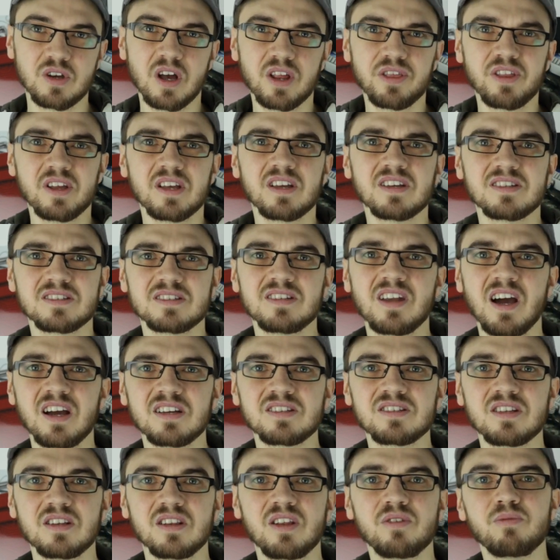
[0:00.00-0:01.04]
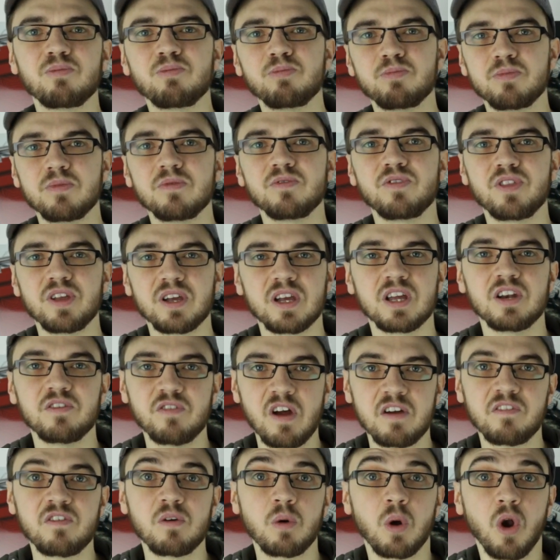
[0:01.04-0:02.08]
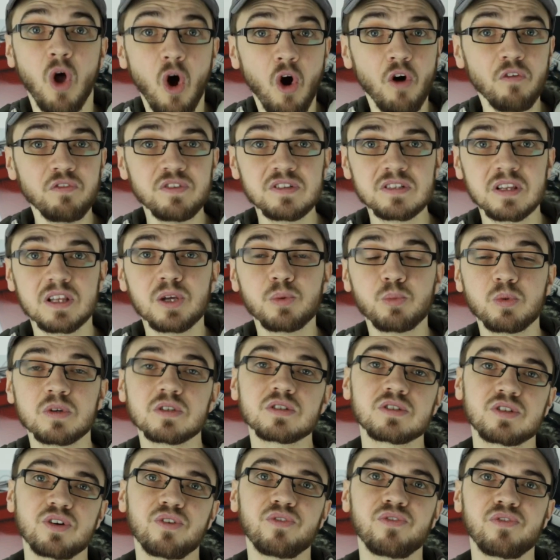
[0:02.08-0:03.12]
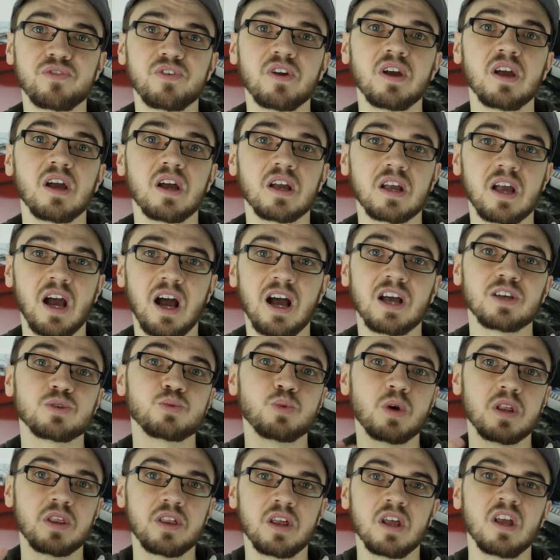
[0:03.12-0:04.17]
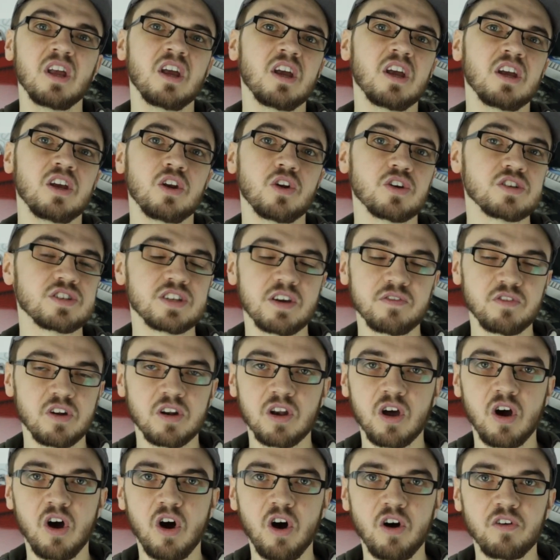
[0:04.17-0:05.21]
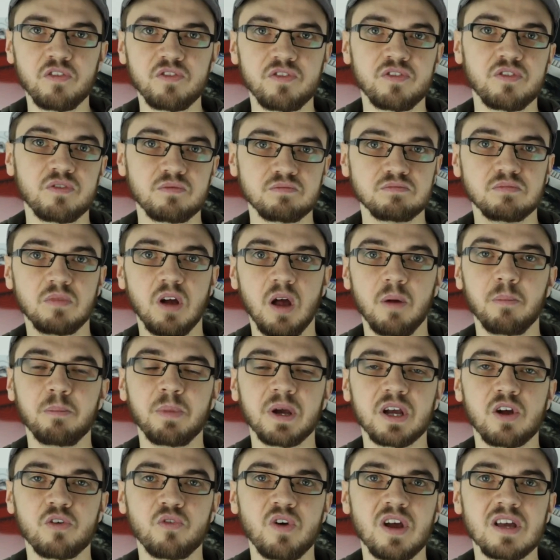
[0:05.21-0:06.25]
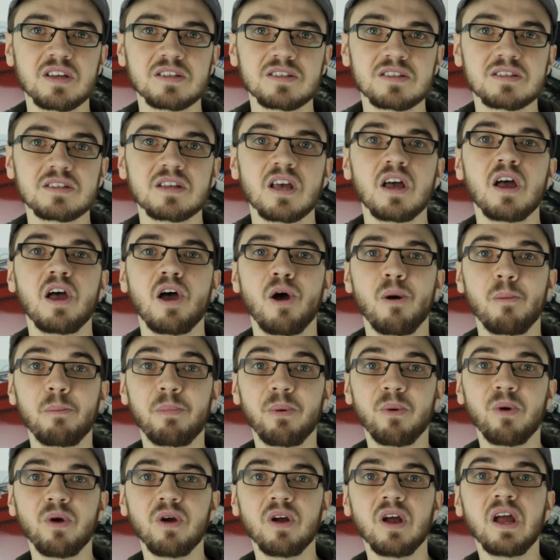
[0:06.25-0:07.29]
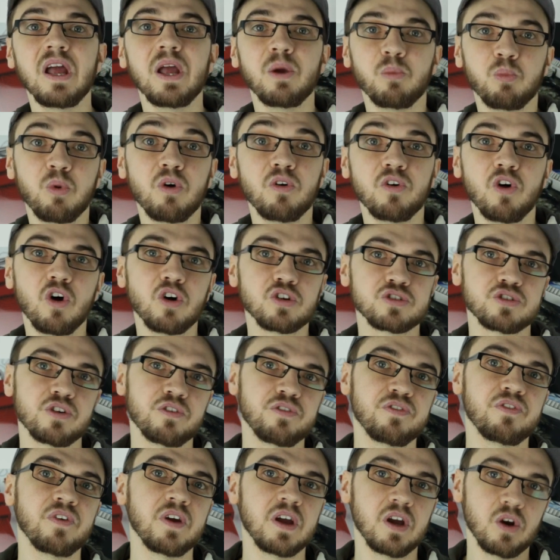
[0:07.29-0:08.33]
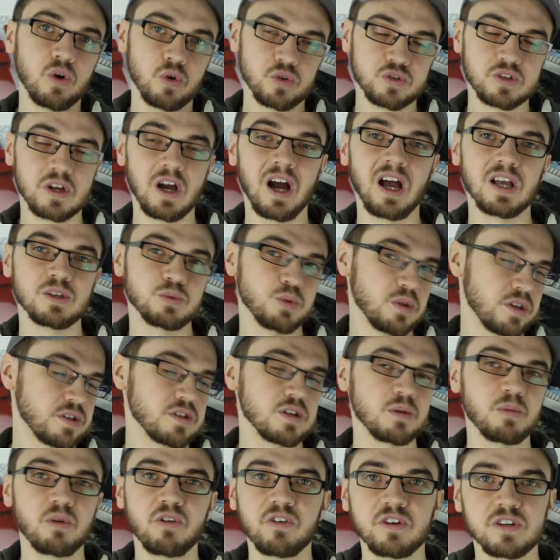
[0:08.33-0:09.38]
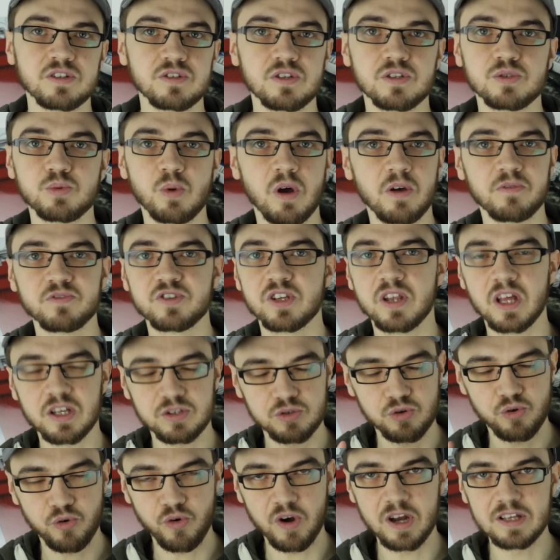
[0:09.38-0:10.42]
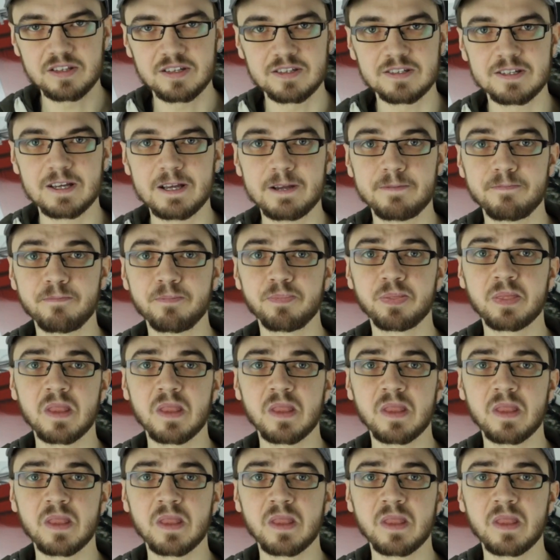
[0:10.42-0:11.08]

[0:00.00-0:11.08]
So I think it's nice that they're thinking of everyone. Obviously it will still fit guys with 7.5 and bigger wrists, but it will also fit us guys with slimmer wrists as well, so that's great to see.